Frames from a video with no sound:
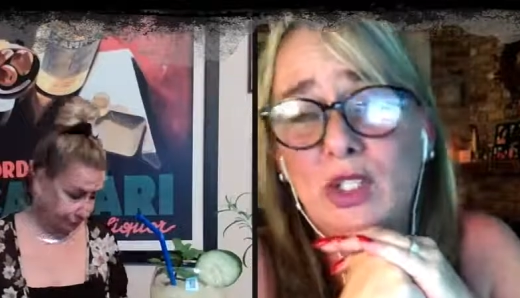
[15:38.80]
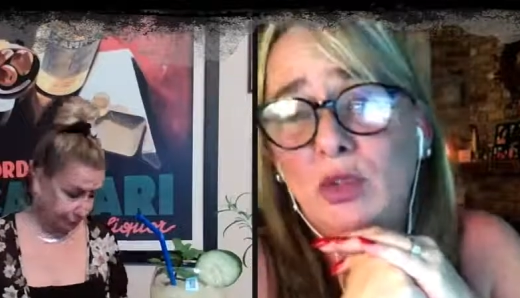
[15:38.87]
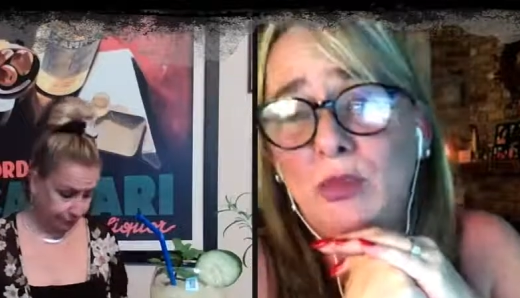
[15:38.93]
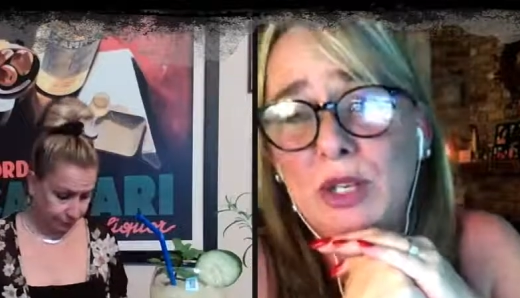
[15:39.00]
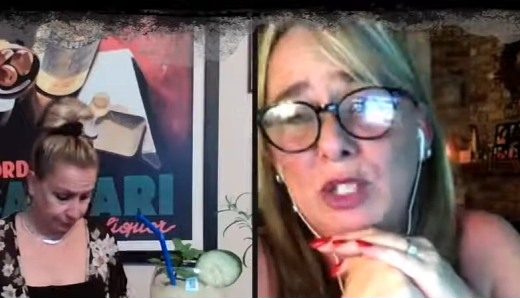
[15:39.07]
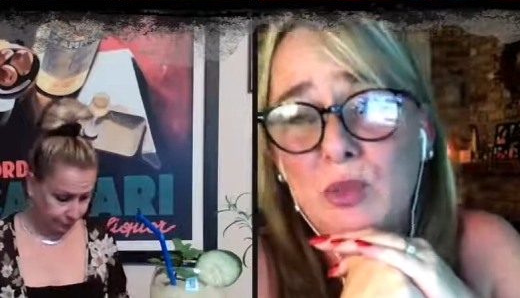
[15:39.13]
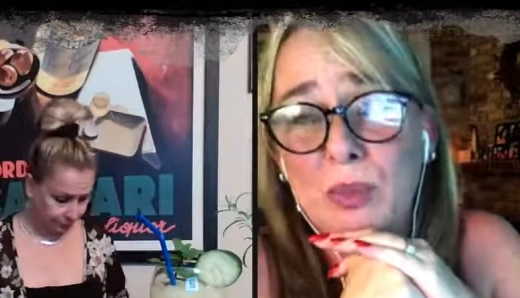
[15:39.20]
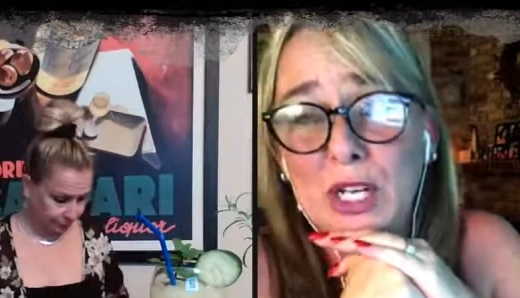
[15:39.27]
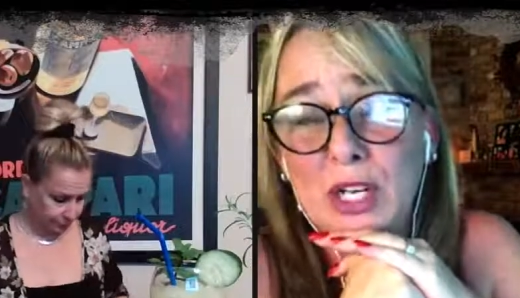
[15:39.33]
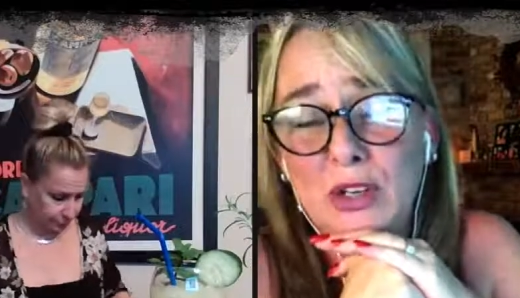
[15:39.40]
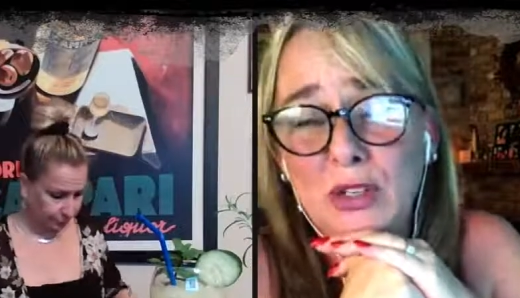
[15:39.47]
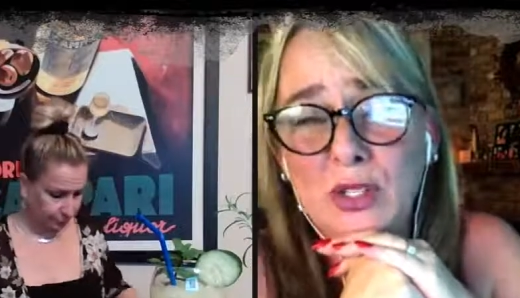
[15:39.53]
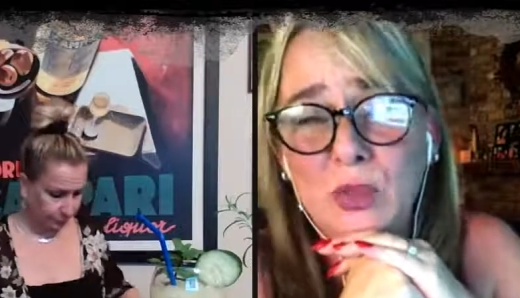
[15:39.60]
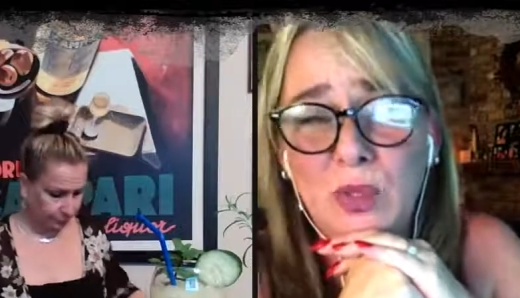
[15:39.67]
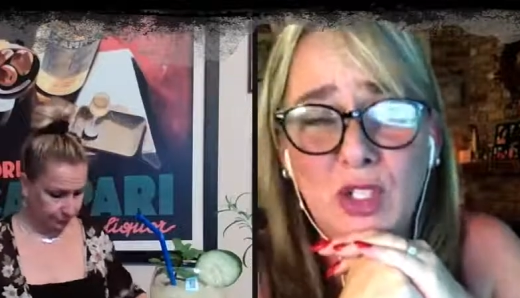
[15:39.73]
Speaker 1: too much
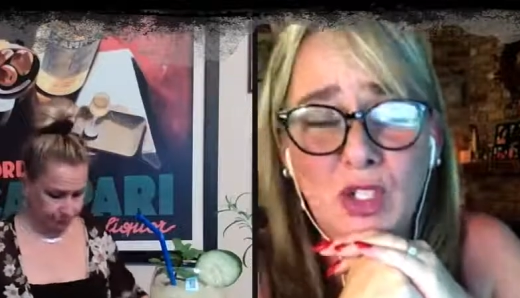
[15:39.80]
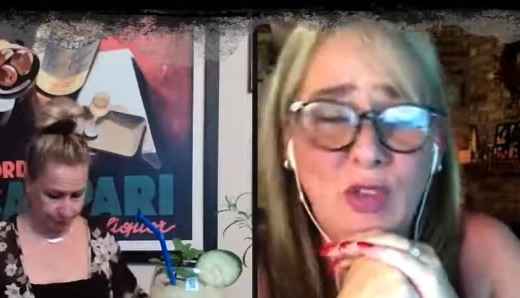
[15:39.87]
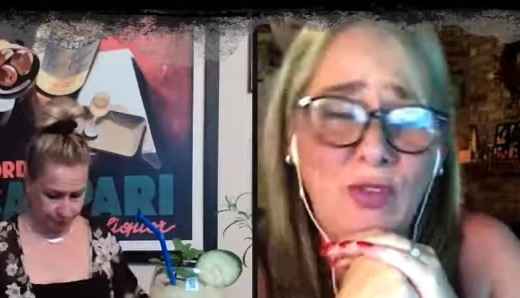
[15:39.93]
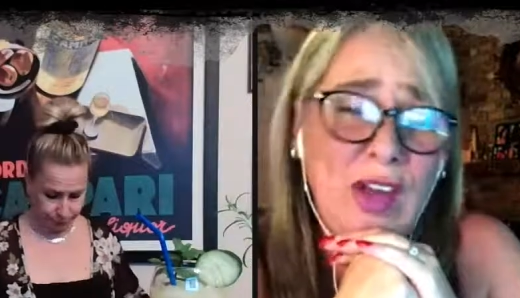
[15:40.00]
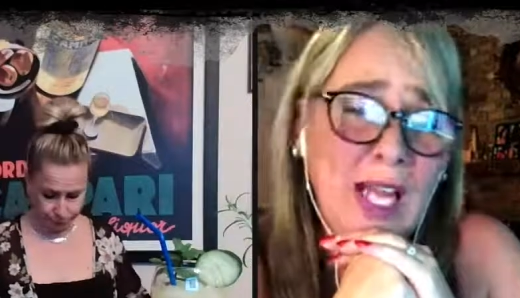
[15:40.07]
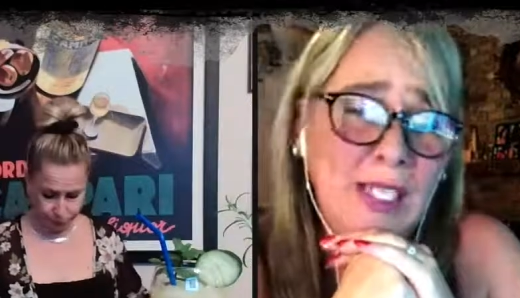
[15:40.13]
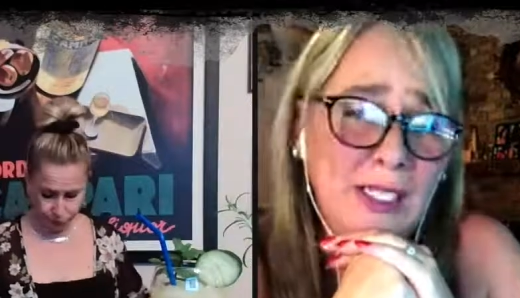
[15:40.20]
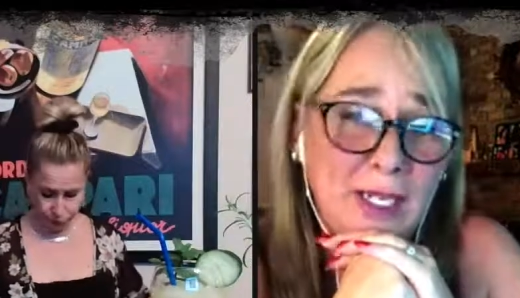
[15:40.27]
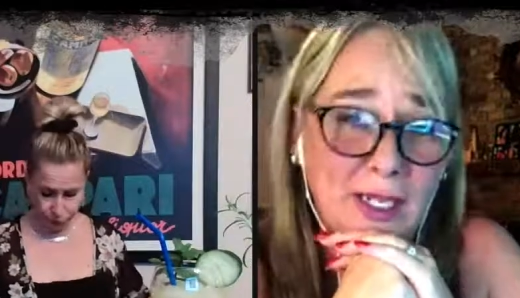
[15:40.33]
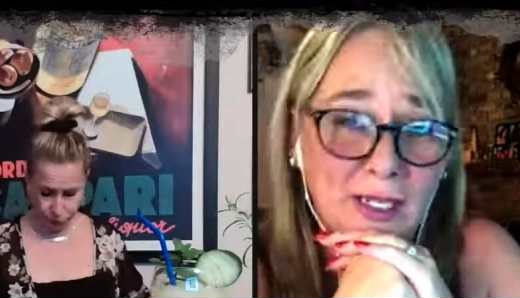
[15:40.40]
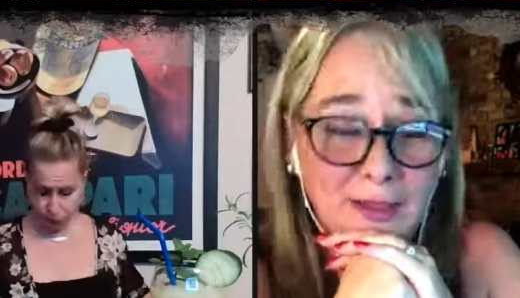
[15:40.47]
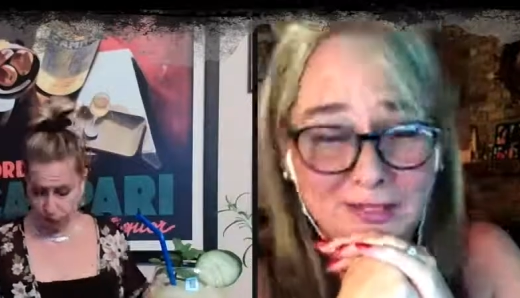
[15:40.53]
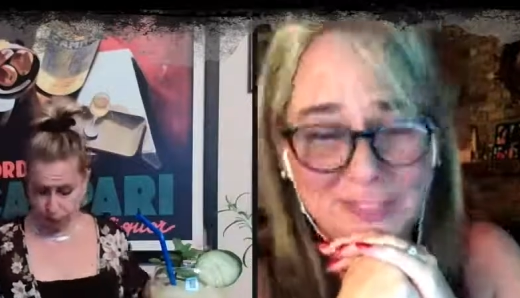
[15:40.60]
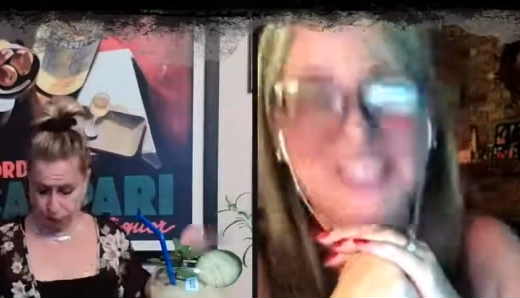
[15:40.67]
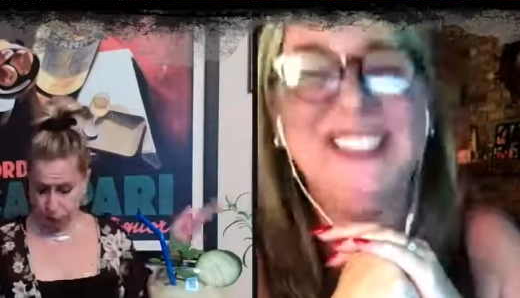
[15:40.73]
beer, switch to vodka.
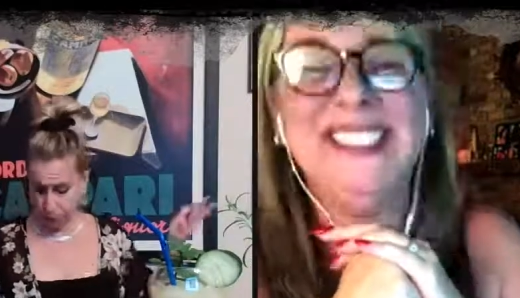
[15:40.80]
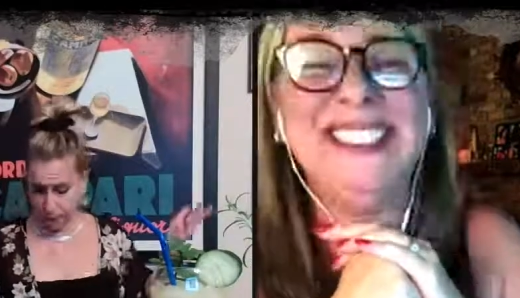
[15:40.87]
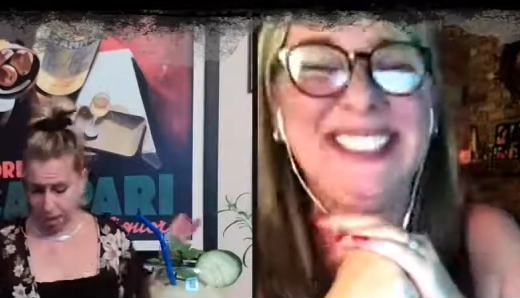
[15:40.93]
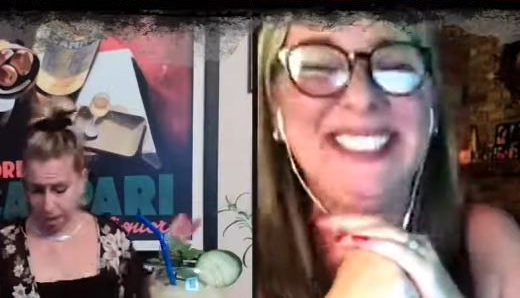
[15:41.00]
yeah.